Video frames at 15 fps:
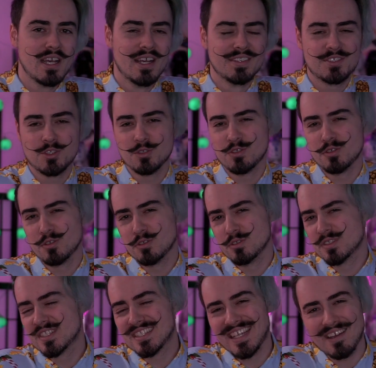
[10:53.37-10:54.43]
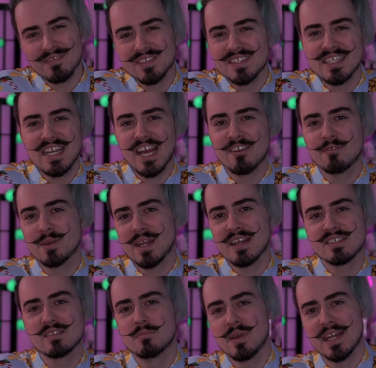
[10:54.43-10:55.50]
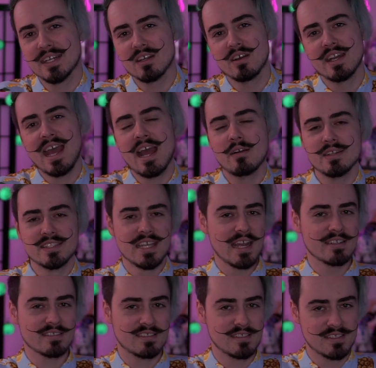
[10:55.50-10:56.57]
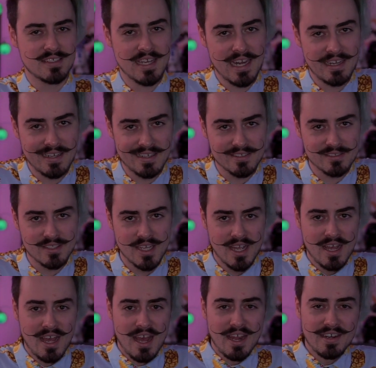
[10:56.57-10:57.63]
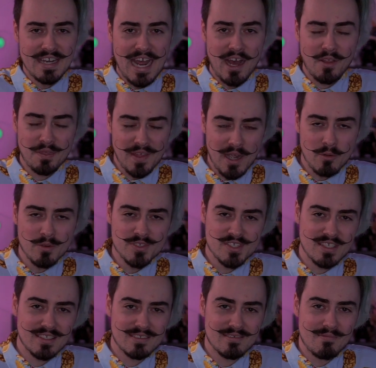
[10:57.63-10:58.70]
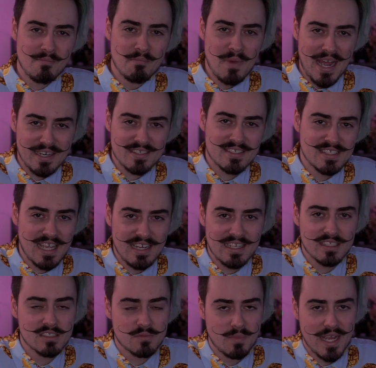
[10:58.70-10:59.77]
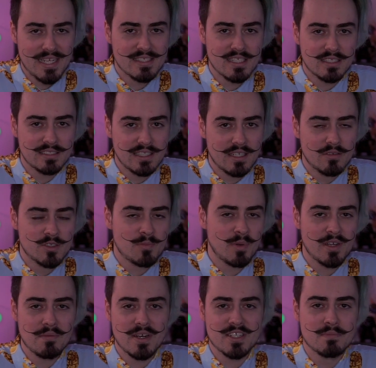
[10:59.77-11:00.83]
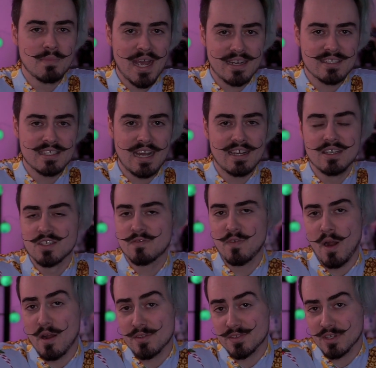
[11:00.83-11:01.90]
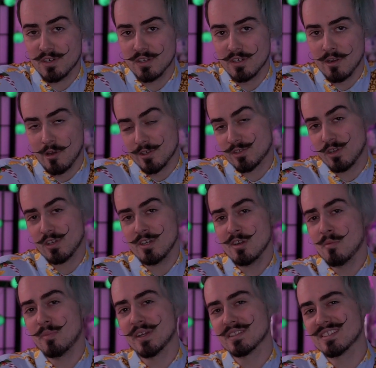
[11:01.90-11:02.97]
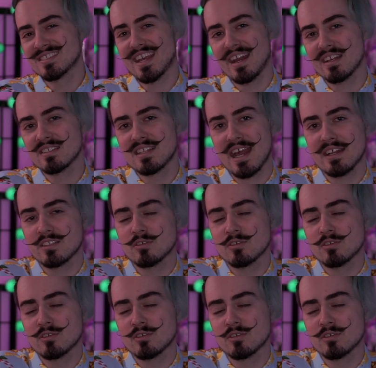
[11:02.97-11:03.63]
to 70 FPS, depending on how intense the scene is. Now, that was at max settings, basically. It was pretty much maxed out as far as it could go. So you could bring the settings down to